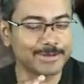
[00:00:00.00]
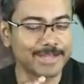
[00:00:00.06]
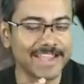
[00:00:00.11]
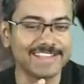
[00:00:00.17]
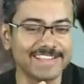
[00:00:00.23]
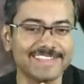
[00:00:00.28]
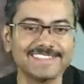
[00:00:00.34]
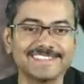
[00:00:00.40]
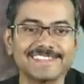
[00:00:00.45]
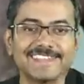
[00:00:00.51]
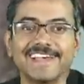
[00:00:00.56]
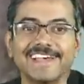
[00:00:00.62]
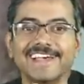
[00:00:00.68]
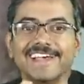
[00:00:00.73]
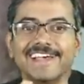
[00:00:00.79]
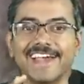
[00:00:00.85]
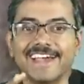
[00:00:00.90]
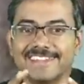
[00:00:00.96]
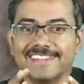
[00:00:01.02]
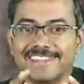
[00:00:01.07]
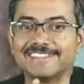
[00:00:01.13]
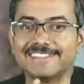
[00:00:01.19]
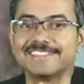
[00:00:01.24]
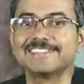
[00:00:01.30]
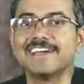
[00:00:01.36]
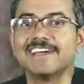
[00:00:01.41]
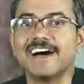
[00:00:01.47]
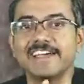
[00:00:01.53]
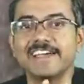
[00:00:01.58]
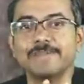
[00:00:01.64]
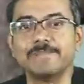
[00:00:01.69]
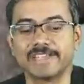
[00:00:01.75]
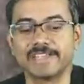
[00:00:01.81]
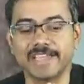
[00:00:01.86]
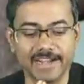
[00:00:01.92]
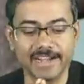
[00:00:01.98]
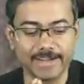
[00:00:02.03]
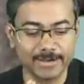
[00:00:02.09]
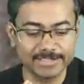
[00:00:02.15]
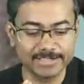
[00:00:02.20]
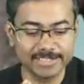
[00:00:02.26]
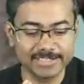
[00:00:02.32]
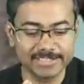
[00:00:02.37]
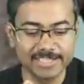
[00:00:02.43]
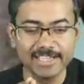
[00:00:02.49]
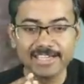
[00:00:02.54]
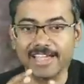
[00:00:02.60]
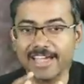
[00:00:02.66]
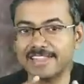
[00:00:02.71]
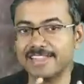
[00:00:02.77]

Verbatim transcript: You get this? And this is the hyperkeratosis.